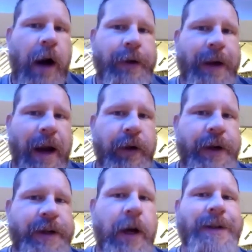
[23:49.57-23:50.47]
and I
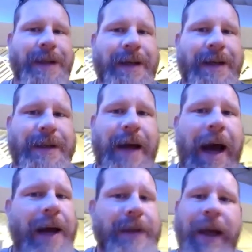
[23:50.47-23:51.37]
reached out to these
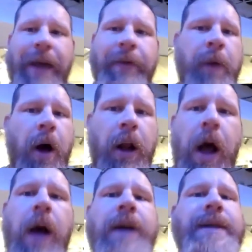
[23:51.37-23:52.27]
guys and gave them all
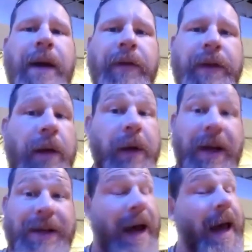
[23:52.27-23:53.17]
hugs and everything
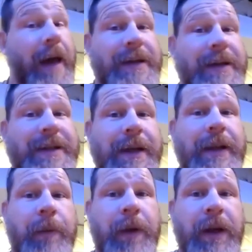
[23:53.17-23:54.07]
because I hadn't seen
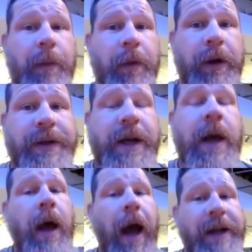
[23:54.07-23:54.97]
them in a number of years,
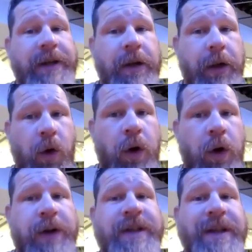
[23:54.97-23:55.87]
I turned the
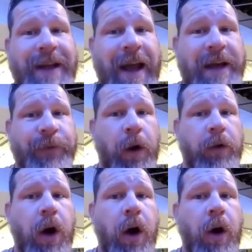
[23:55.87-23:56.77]
corner to the next front
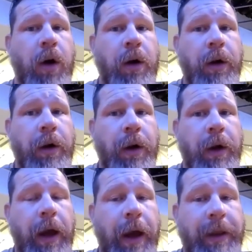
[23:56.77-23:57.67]
row,
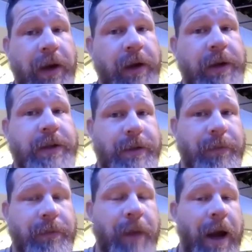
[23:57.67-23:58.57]
and there's
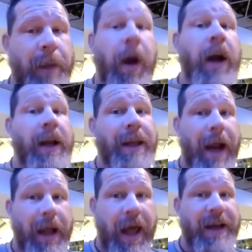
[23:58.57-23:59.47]
my buddy that
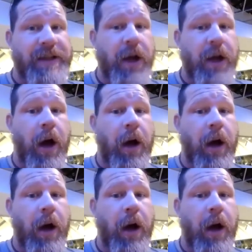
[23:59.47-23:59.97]
I last saw